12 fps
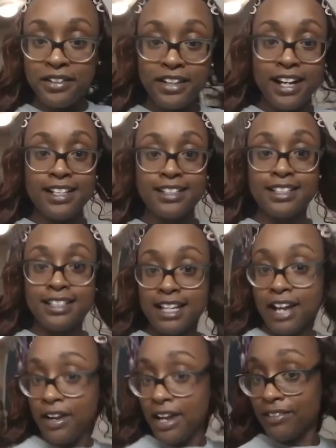you guys, this is
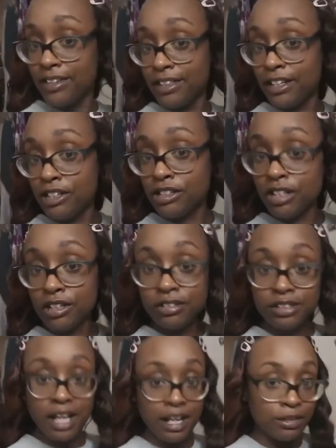how everything
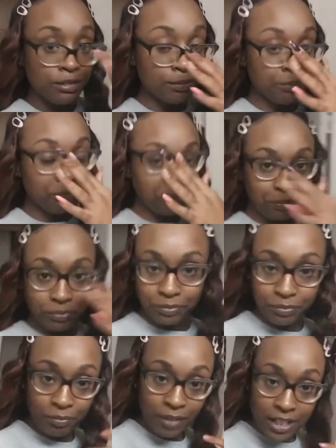turned out.
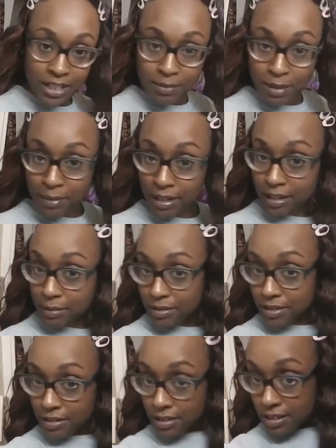I just put my
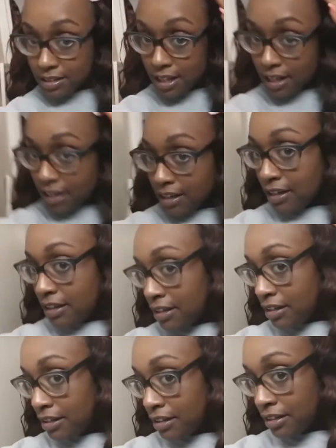clips on the
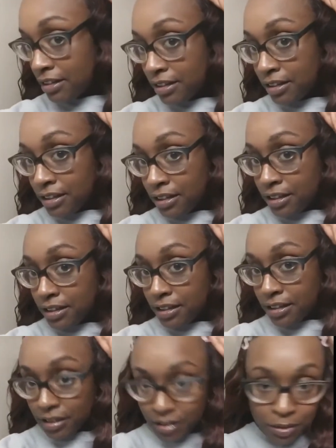side,
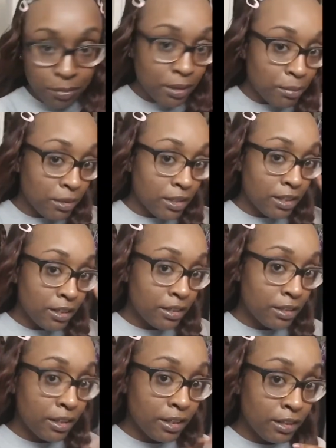did a little baby
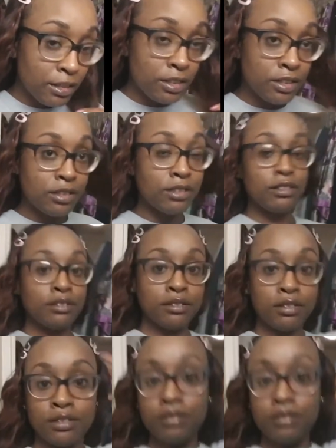hair action,